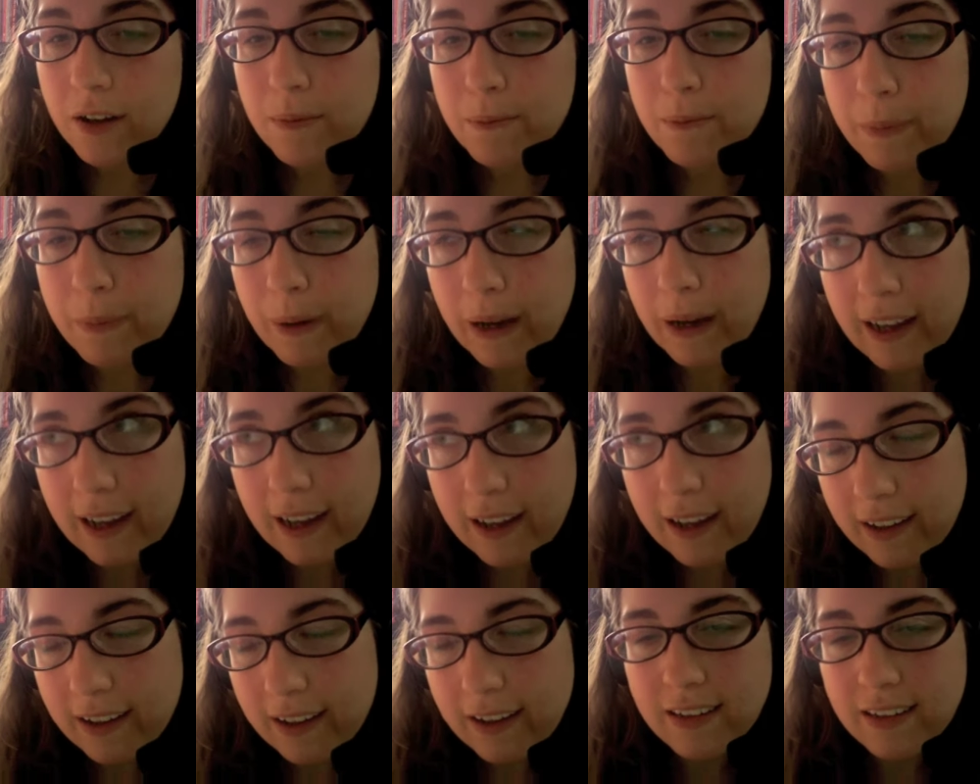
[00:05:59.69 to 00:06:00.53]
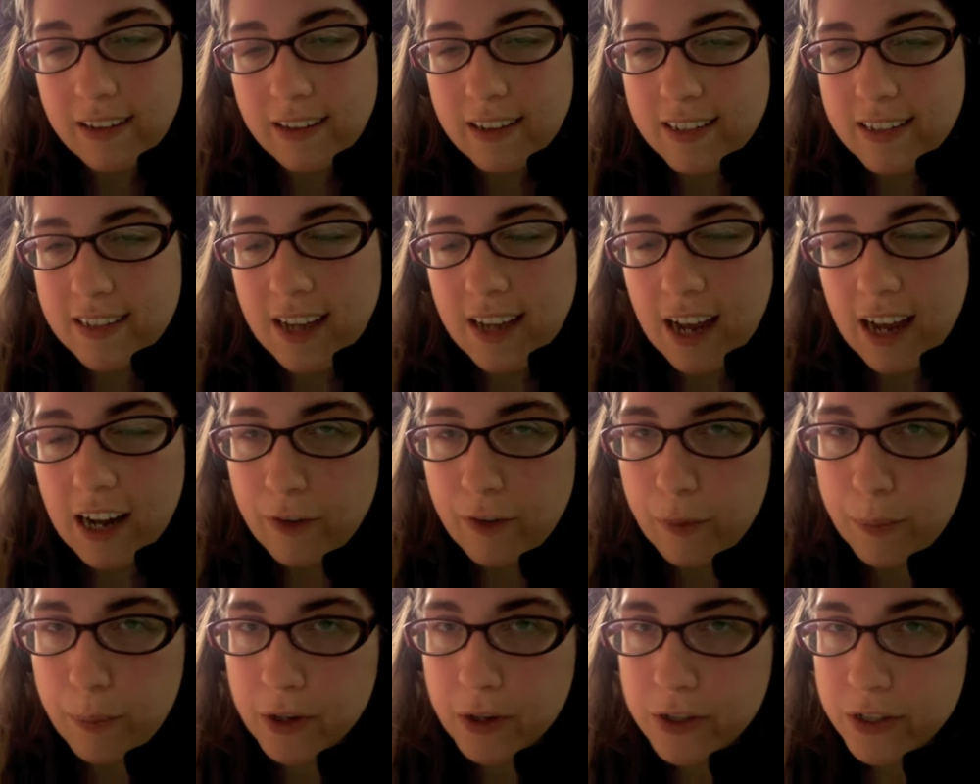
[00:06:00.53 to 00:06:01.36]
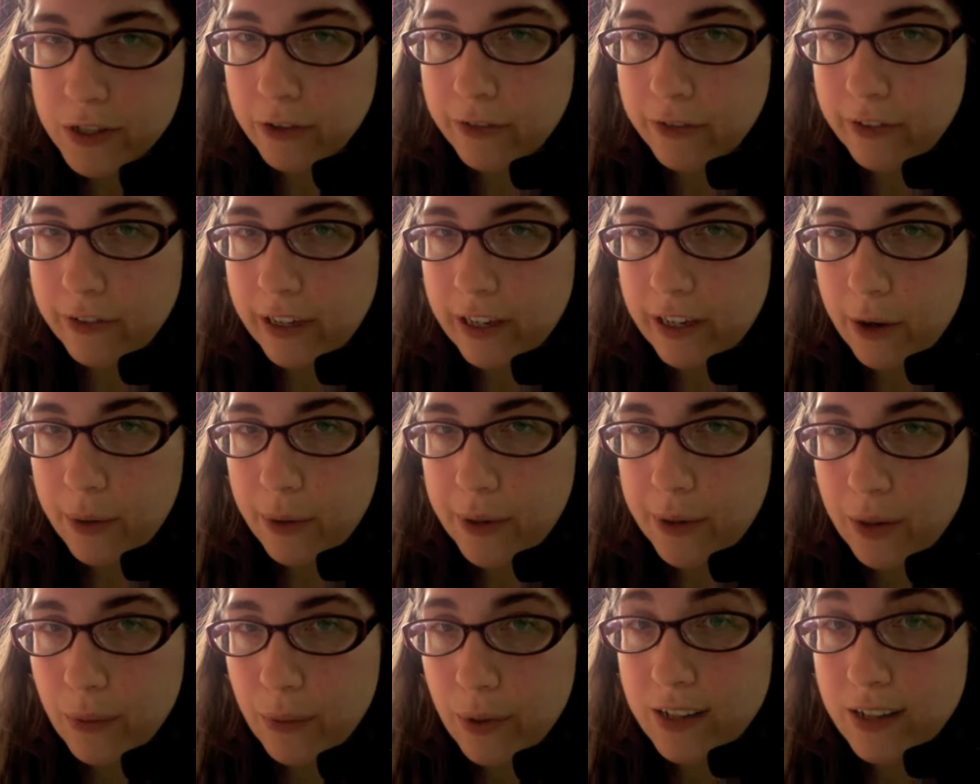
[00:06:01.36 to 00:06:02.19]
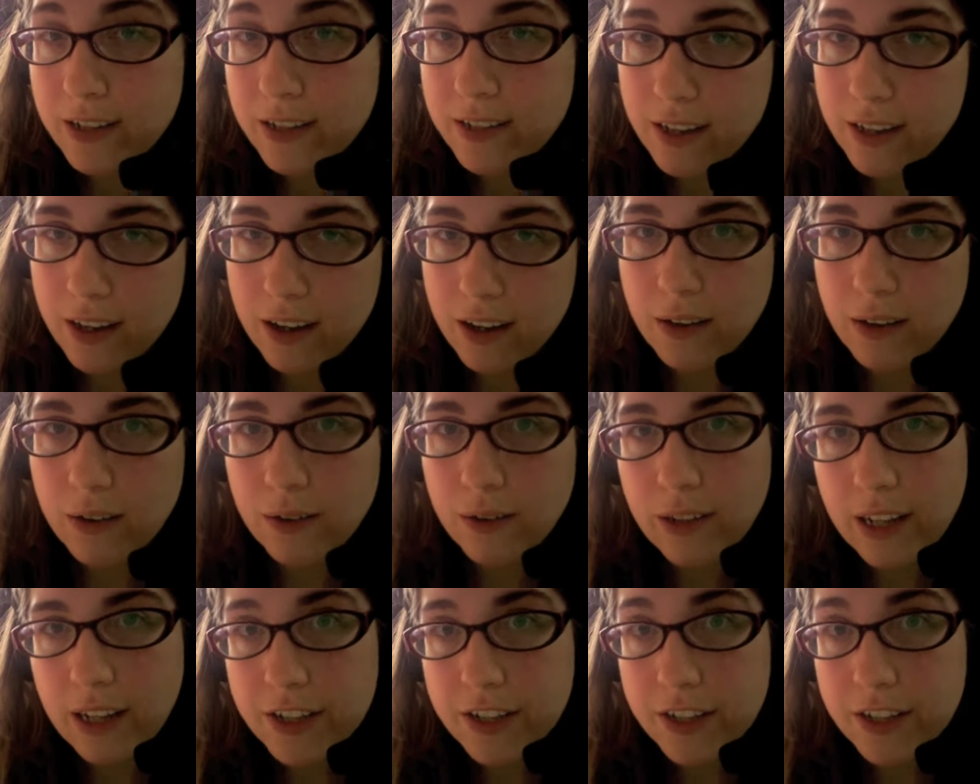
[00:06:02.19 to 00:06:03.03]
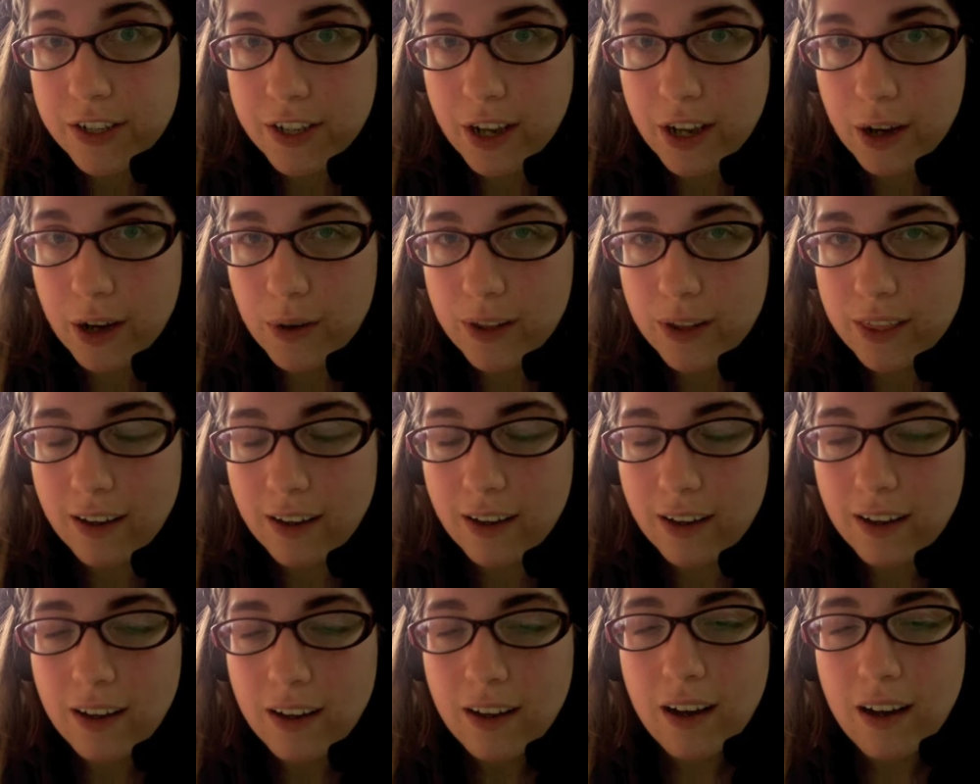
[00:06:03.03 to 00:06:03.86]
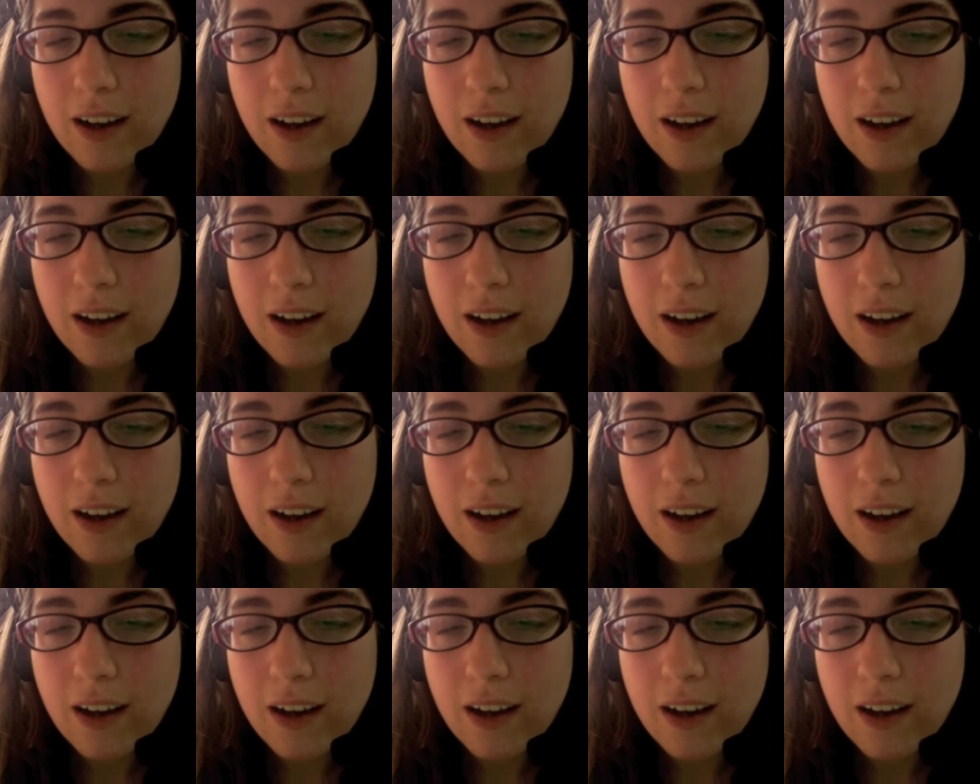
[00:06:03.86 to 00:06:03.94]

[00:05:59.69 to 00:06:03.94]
but this is kind of a personal video anyway, so let's go with it.